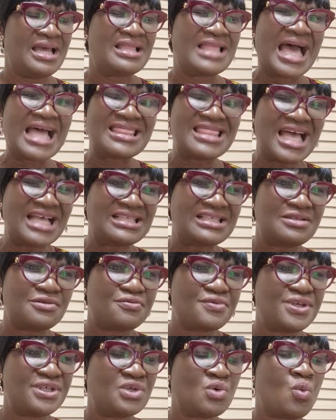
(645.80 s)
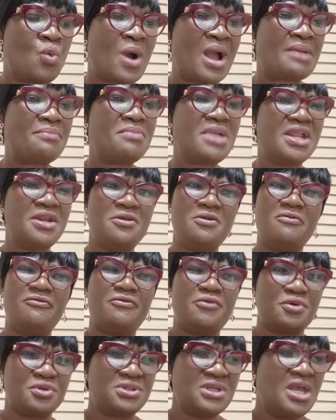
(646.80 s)
And that's the reason why many
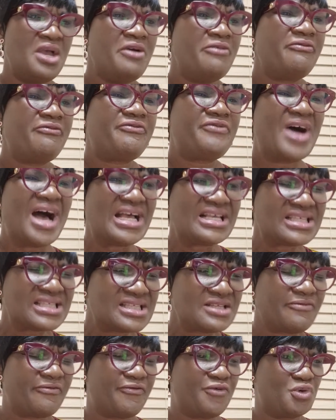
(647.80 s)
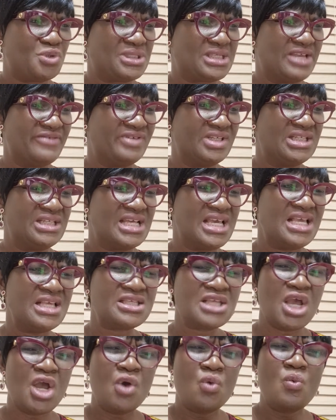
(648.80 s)
of us fast for seven
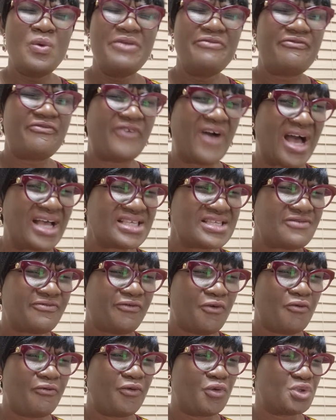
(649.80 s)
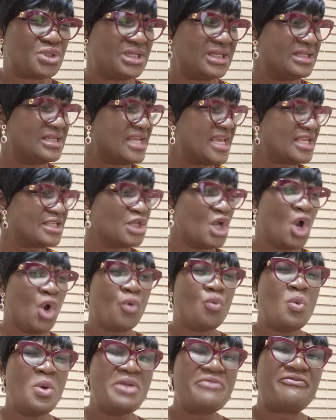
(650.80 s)
days, we fast for 14 days,
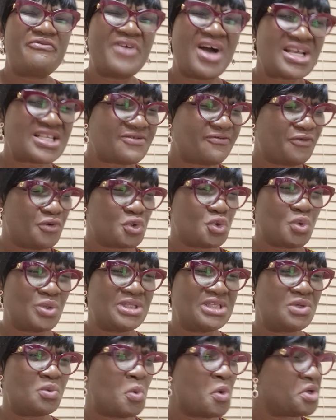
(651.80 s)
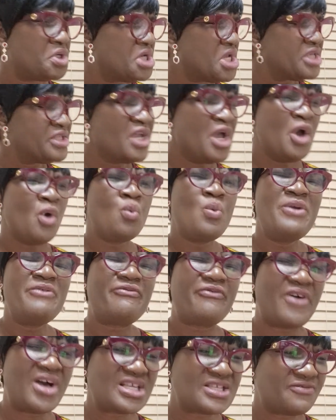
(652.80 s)
we fast for 21 days, we
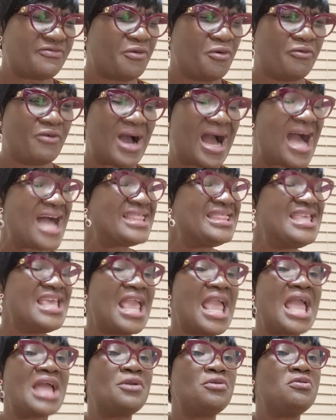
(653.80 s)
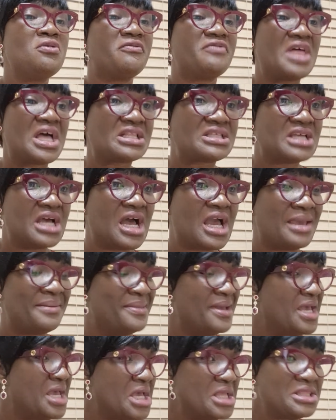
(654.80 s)
fast for at the end of that time.
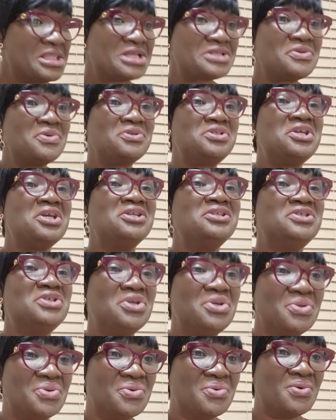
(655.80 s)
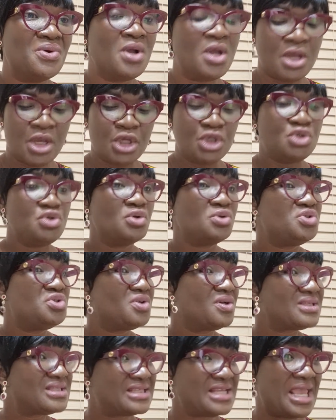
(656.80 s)
There's no change in you. You're
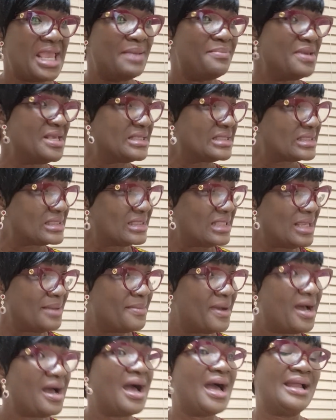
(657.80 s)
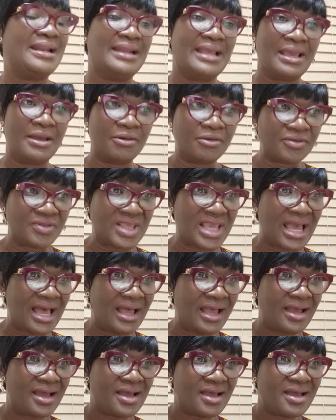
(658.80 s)
just a bit slimmer and
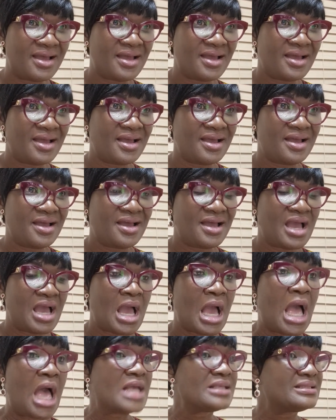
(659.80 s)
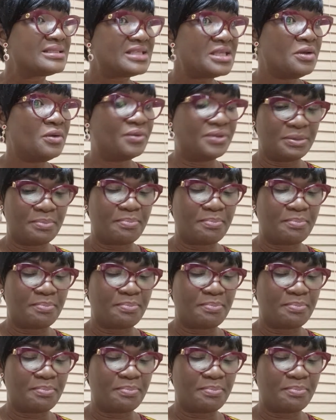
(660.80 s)
healthier. And still, the